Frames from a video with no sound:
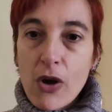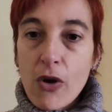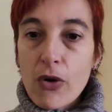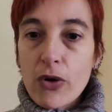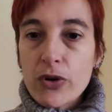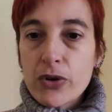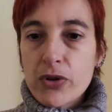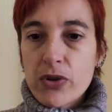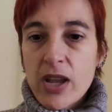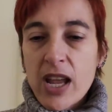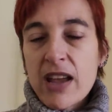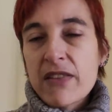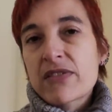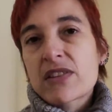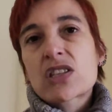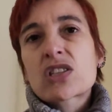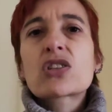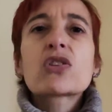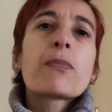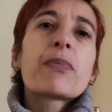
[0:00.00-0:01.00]
or you have a
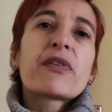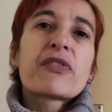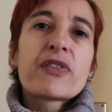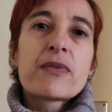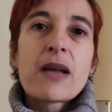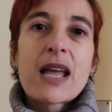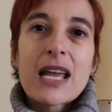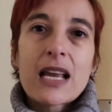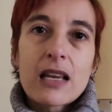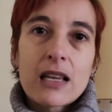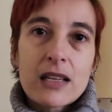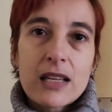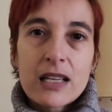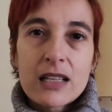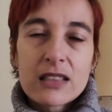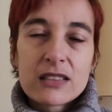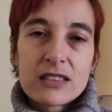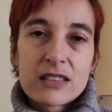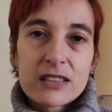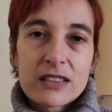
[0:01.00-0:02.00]
super female
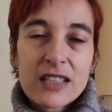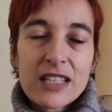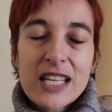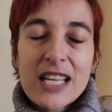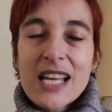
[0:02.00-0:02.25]
killer,